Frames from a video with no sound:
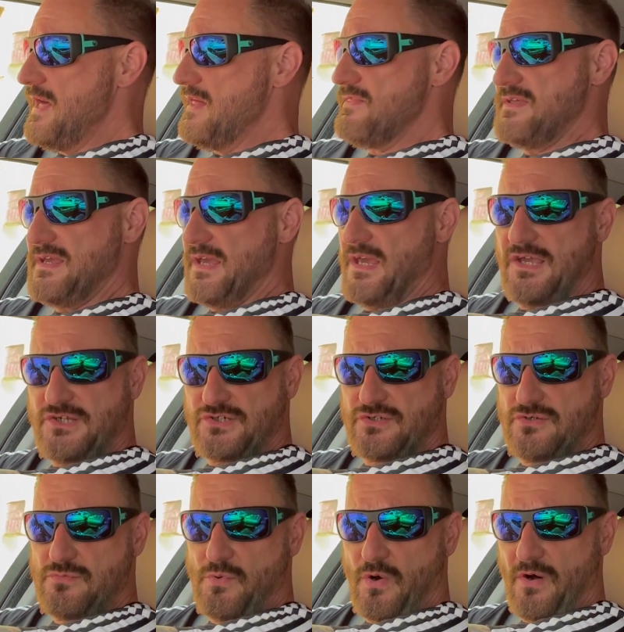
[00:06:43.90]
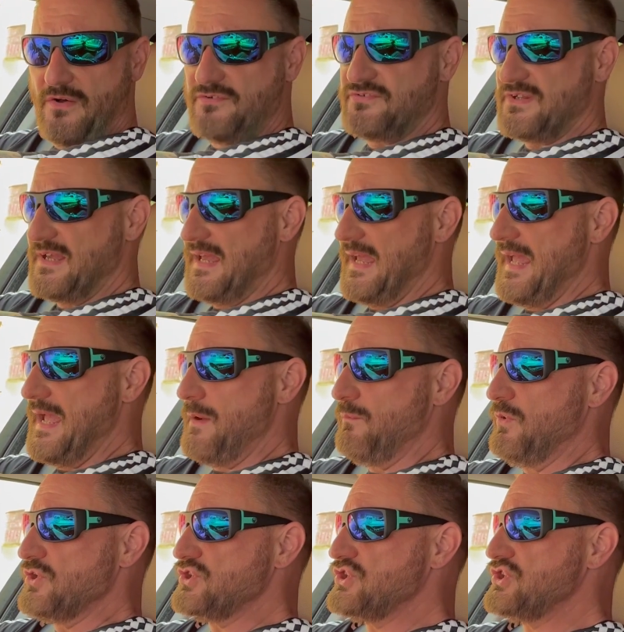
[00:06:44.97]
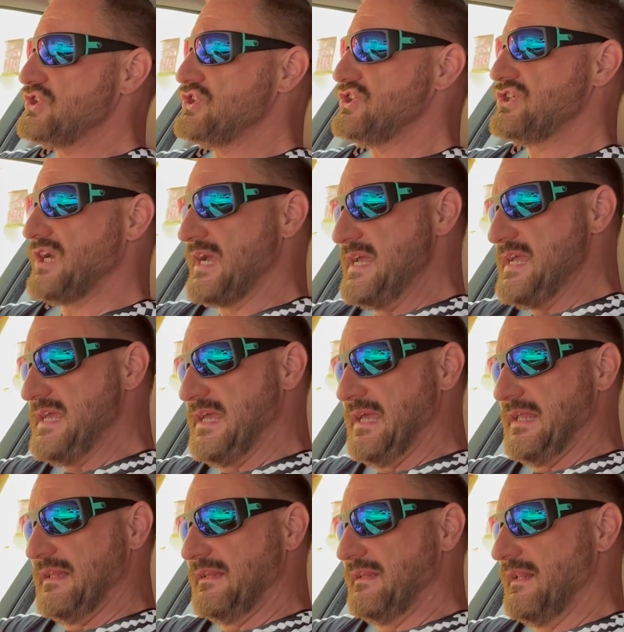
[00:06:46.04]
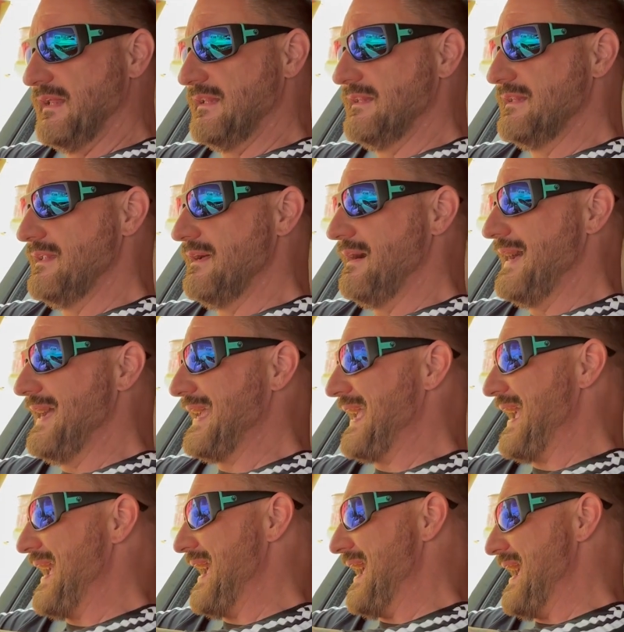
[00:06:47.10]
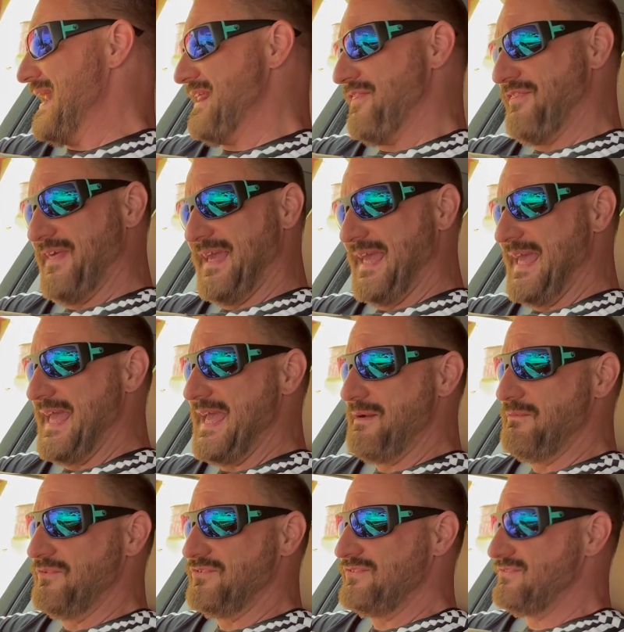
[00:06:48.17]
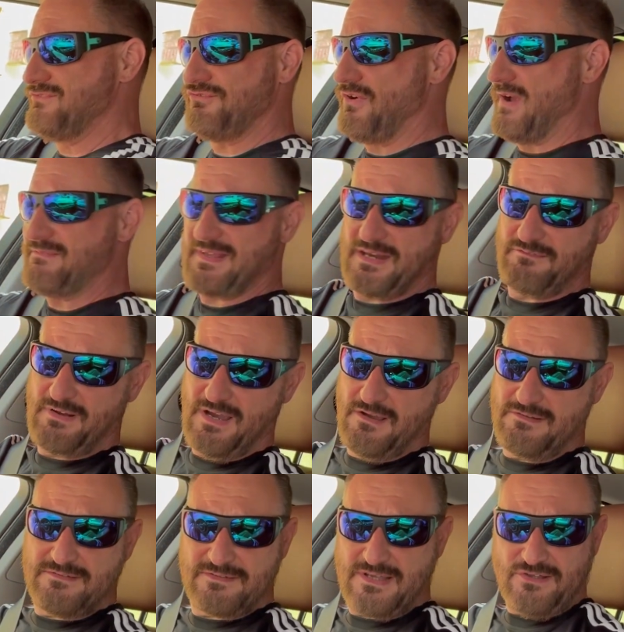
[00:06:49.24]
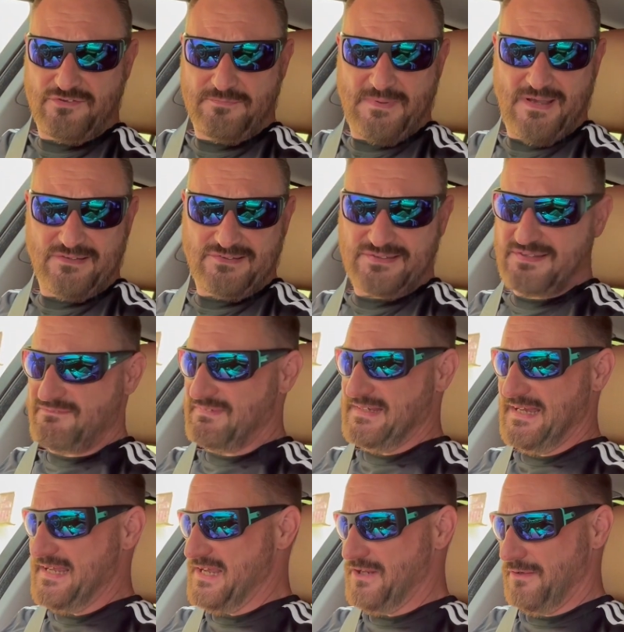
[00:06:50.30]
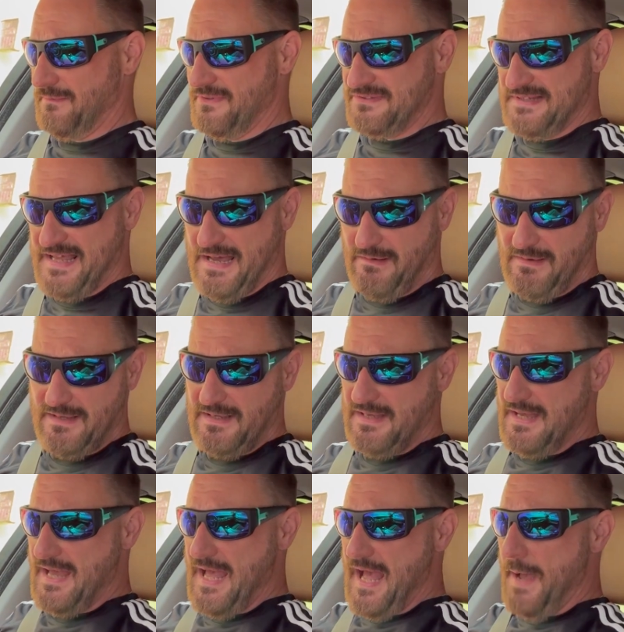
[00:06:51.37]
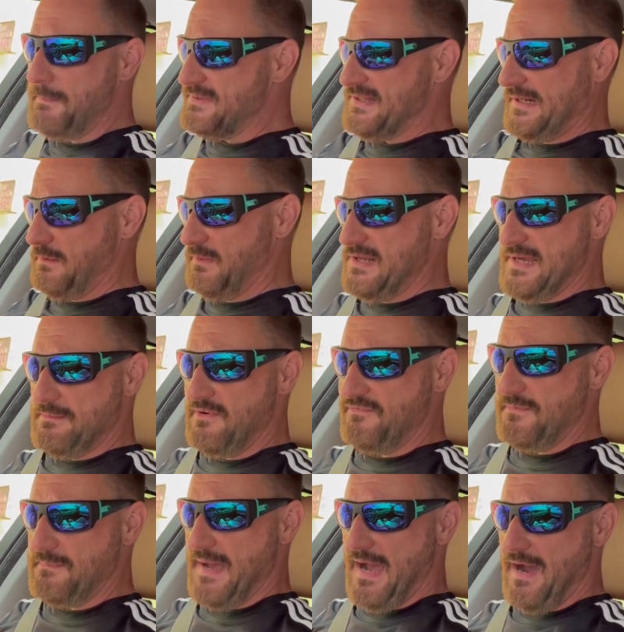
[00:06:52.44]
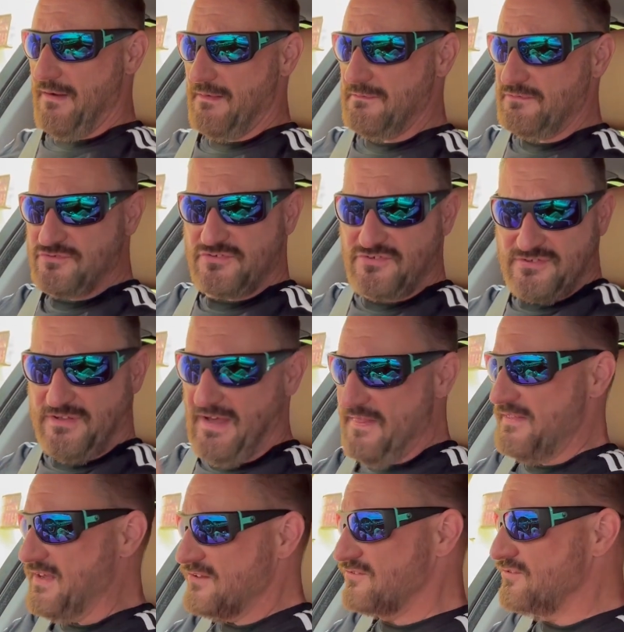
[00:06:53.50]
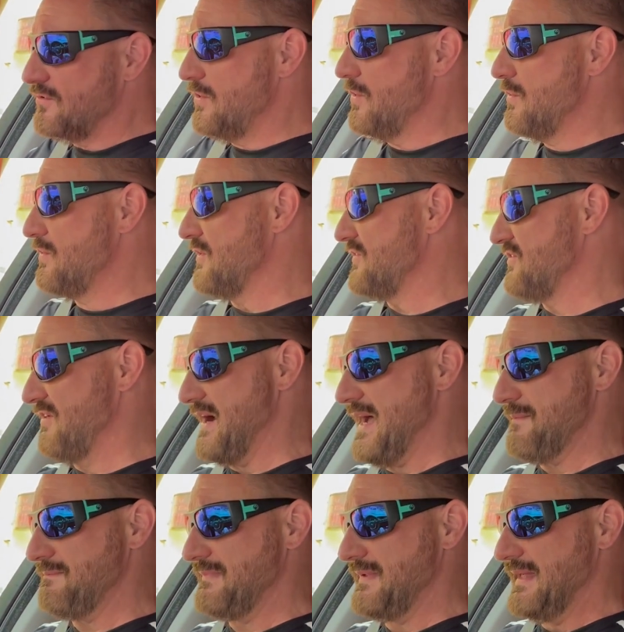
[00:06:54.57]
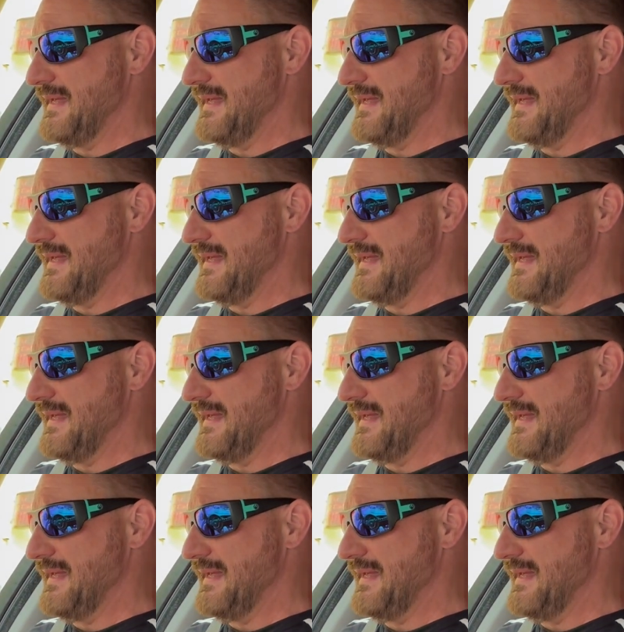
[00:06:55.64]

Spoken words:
The issue was it was shaking like anything. It was driving down the road, gets about 70, 80 kilometers an hour, and particularly when you come off the power, it was just like this all the time.